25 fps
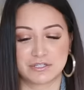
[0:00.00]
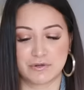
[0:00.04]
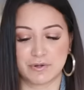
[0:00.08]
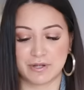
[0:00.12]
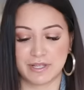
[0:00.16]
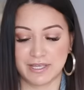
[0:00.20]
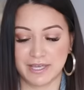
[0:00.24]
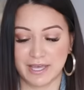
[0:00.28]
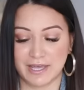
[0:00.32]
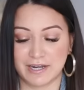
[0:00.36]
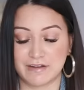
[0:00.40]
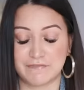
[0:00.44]
So
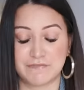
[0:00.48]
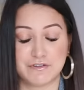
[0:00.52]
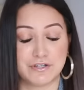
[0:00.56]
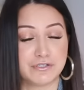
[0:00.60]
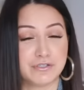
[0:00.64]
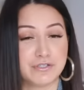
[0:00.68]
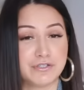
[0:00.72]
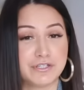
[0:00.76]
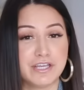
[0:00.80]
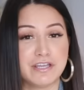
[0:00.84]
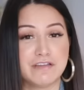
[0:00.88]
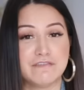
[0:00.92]
again, if you're
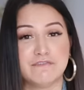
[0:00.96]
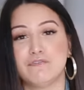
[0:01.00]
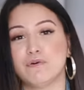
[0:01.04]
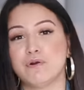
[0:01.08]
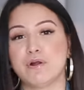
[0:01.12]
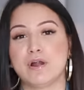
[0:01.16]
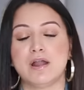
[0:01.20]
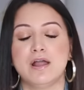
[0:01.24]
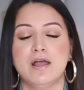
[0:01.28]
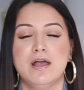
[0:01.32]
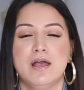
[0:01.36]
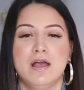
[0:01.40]
looking
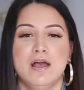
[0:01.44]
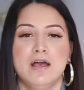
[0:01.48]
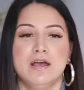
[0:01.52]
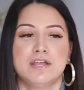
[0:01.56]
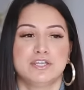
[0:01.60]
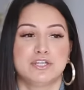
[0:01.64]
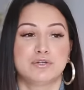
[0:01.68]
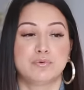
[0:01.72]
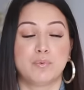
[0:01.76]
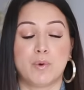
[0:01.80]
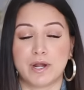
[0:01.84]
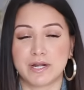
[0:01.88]
for,
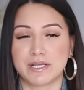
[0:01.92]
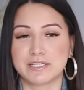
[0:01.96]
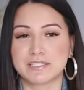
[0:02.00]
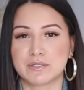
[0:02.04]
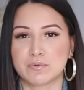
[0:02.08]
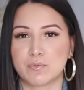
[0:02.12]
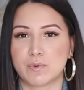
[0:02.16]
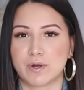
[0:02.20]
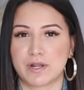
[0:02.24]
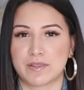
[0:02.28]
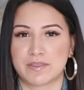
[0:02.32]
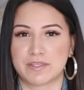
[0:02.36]
you're wanting
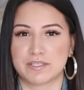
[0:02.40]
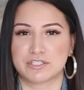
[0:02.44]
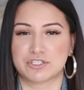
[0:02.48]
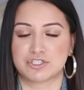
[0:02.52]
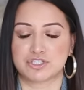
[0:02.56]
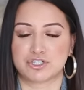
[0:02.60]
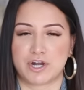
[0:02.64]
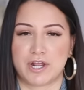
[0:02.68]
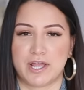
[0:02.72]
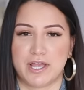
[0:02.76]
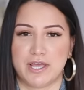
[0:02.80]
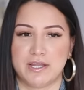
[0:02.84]
to wear this
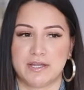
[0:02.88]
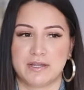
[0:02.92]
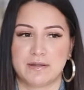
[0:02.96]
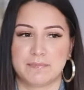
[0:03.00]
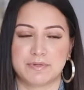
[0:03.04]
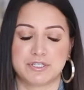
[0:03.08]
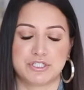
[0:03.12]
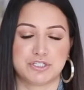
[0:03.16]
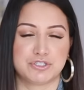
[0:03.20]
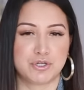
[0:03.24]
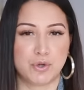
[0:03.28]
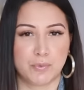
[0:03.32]
trend,
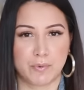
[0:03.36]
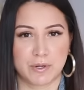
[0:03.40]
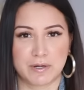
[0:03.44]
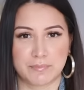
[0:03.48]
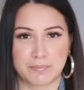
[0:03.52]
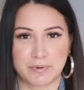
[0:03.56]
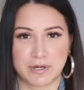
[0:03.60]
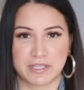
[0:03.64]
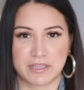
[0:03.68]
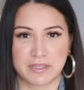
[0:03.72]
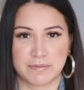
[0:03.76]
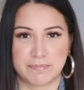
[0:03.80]
but you don't want to
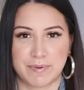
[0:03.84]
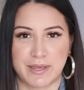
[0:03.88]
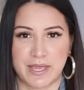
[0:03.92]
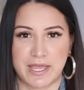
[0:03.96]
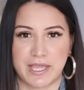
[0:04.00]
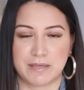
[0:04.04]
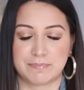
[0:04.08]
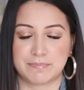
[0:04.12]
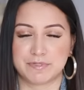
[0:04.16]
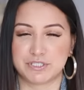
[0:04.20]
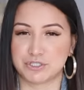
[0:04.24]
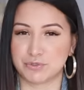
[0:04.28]
break the
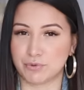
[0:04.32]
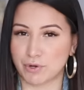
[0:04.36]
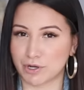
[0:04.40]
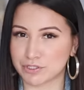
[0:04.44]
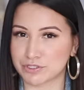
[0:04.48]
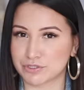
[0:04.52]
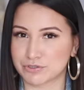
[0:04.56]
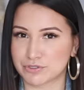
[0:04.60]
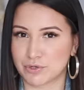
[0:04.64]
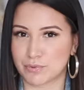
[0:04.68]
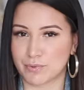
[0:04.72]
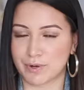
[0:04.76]
bank, but you
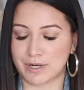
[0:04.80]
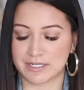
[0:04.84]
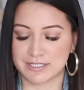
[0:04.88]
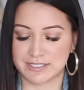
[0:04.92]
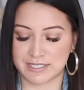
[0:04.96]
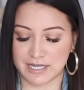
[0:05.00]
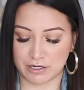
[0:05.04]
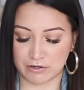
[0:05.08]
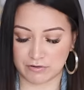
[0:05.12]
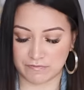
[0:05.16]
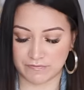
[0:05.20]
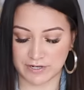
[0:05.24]
also don't want to
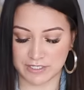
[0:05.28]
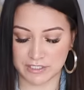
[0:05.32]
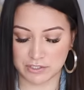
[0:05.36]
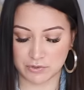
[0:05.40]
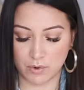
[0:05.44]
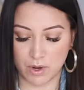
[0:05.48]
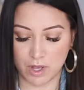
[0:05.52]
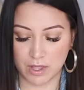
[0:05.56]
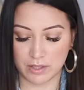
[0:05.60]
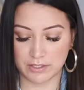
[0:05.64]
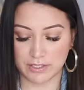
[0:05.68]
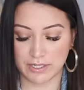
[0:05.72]
sacrifice
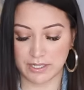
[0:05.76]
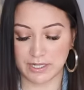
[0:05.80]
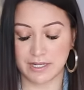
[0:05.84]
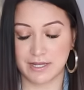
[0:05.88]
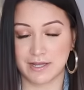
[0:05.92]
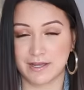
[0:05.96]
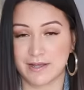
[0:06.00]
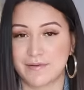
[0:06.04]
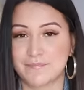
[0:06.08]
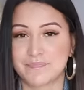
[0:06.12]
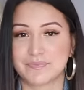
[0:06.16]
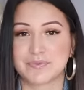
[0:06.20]

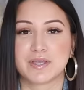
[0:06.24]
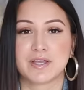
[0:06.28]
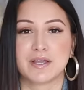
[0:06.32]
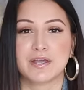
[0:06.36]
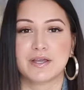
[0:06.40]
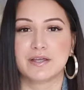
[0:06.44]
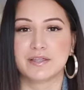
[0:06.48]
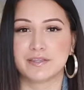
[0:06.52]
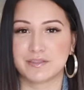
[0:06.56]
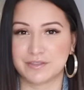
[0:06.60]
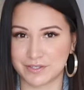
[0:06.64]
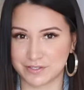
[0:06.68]
quality,
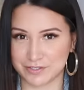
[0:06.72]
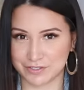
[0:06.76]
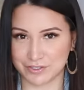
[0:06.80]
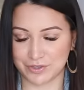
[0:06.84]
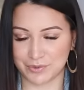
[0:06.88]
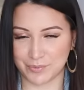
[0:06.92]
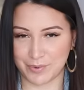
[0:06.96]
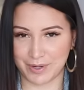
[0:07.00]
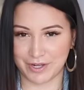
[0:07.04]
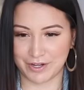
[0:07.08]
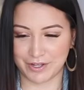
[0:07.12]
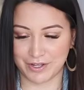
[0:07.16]
these are
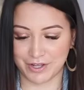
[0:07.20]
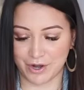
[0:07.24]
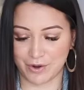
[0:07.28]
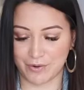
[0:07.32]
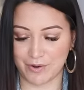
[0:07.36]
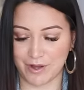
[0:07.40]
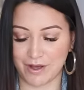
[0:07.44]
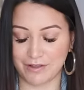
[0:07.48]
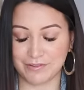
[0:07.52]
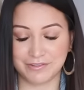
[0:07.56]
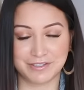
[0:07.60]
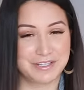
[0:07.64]
the way to go.
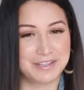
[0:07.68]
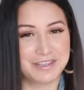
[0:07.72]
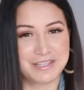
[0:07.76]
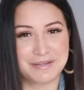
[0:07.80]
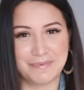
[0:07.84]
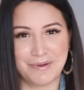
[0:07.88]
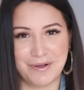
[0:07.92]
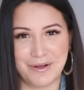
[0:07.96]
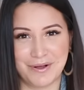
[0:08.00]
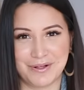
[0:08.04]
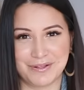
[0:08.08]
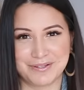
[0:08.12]
I'll link
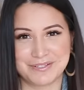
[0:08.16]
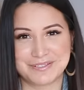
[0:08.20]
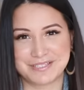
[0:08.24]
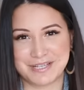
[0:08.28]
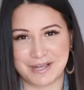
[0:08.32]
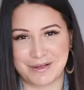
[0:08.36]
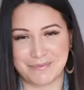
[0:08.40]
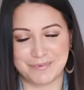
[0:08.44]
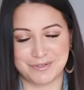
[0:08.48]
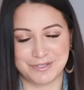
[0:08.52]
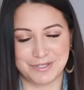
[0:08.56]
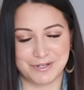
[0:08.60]
them all
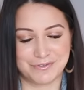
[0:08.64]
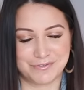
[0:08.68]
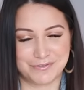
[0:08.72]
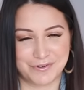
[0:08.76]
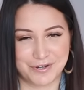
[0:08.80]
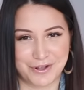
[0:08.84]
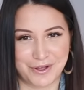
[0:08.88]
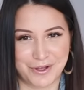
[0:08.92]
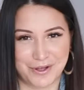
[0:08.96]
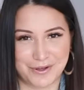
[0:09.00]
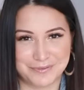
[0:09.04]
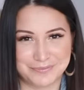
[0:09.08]
down below for
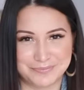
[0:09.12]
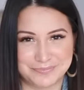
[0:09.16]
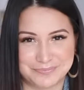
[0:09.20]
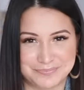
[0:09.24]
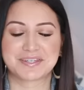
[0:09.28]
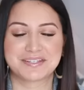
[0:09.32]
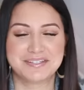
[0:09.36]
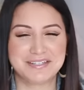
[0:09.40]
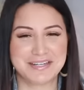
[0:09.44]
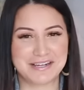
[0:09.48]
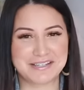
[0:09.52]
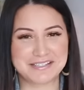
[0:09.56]
y'all.
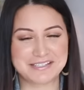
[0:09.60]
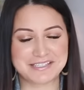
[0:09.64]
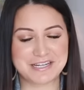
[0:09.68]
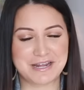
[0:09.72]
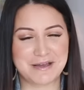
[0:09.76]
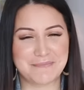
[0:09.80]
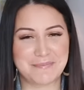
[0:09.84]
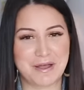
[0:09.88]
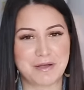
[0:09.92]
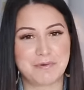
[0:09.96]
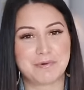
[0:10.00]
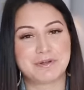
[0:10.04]
Next
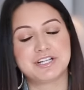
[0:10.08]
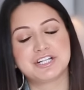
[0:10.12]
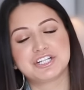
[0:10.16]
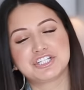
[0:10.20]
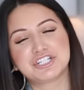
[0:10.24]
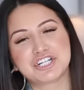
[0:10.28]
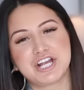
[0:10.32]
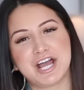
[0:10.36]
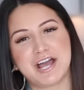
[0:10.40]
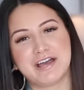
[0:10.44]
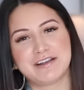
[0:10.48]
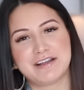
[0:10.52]
up, I wanted to
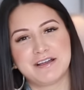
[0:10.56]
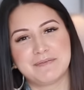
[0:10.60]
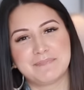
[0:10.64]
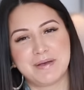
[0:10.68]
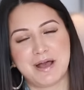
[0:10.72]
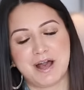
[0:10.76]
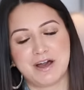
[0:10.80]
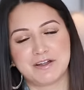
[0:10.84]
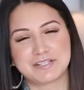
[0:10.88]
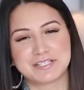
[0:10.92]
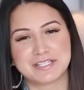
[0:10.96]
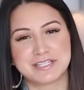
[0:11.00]
chat
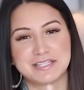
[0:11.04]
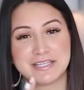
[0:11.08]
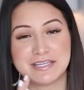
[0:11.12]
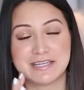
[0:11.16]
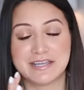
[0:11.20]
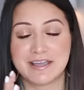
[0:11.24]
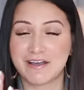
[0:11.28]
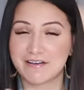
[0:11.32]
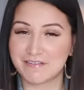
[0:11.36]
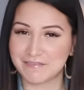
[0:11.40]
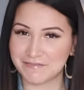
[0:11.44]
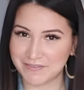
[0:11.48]
about
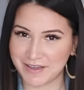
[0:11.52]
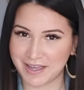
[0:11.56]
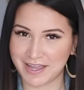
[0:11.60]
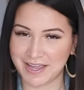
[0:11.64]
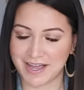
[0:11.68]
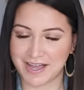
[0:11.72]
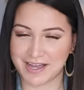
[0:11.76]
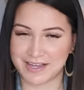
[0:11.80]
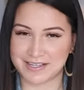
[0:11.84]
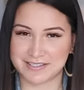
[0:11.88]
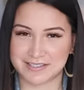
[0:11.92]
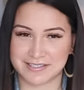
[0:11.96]
the
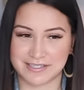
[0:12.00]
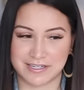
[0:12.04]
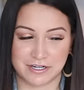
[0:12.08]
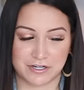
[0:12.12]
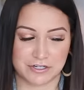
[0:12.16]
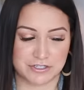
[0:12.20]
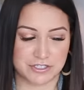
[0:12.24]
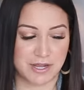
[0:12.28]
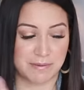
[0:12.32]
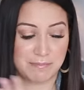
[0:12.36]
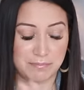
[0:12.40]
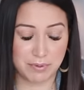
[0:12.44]
Veja
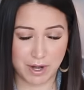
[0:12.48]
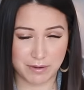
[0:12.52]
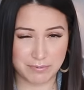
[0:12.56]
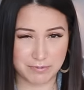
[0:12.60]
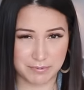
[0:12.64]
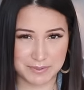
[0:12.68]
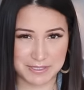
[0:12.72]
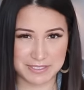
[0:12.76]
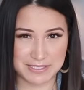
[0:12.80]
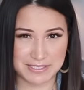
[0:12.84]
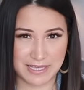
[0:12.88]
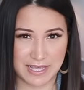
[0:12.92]
sneakers. I'm
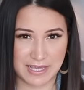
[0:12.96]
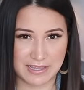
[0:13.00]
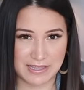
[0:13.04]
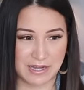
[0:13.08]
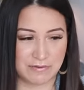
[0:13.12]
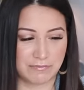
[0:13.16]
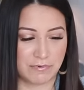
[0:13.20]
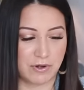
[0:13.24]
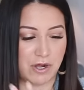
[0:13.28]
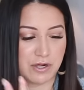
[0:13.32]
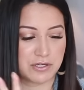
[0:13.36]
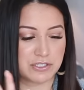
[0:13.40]
probably saying
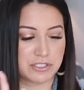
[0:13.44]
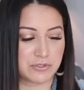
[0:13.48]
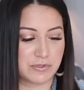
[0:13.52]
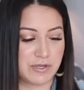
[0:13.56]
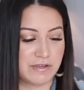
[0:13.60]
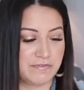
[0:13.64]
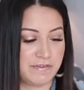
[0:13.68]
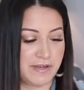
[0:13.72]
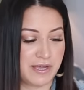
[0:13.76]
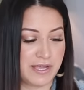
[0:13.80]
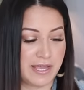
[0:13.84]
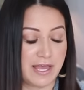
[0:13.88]
that wrong, so
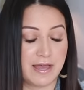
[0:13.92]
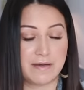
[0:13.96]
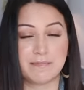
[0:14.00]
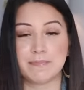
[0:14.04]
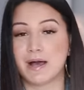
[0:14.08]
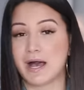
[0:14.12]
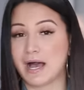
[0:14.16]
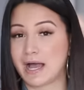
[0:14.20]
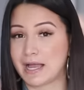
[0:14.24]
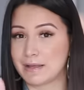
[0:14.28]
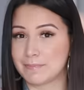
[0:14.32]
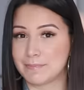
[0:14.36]
if I am,
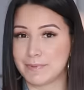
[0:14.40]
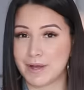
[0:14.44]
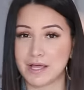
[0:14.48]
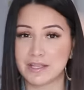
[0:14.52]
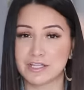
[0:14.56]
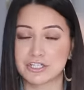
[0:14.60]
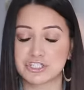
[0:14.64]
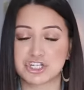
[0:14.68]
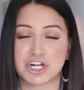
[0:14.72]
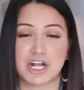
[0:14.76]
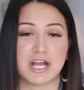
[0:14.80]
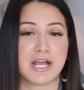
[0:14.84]
I
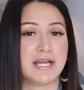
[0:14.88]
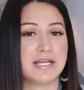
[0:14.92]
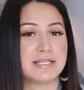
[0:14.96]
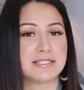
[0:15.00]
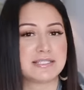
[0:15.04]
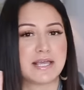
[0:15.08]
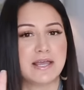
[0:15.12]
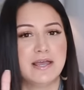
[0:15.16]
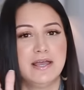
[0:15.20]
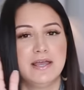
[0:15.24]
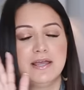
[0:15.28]
apologize.